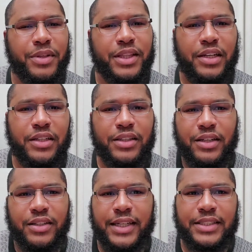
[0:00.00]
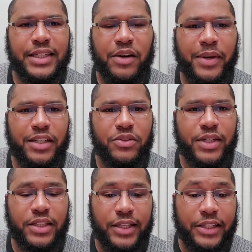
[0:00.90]
But that's not why they're
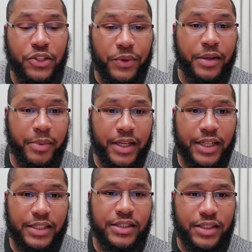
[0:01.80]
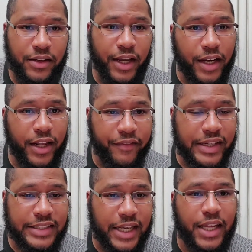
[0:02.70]
doing it. They're doing it because they're getting
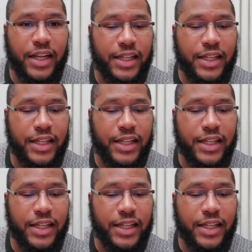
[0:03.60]
investigated.